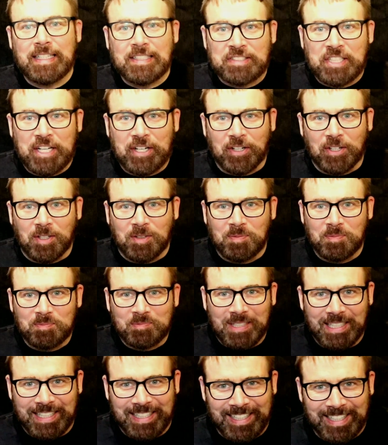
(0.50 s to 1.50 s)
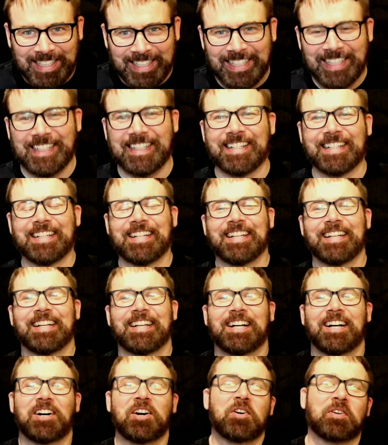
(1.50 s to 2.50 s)
It's here.
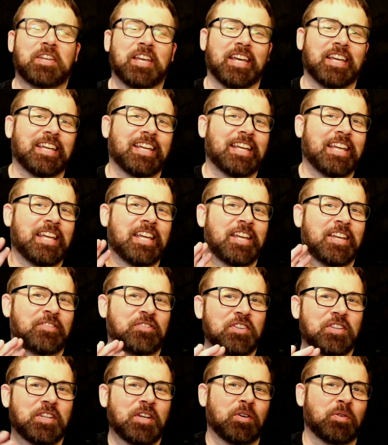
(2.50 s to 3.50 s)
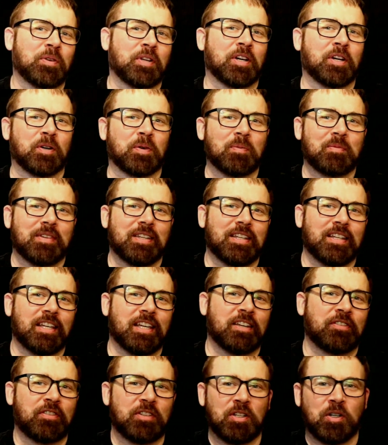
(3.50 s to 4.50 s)
Okay, if you don't know,
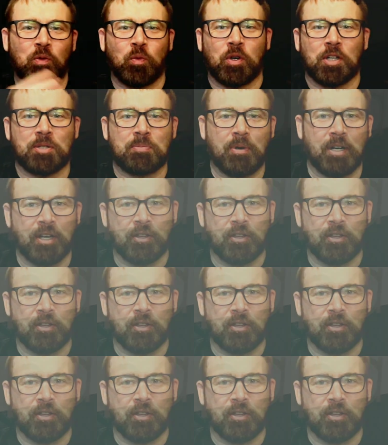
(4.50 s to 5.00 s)
if you don't watch my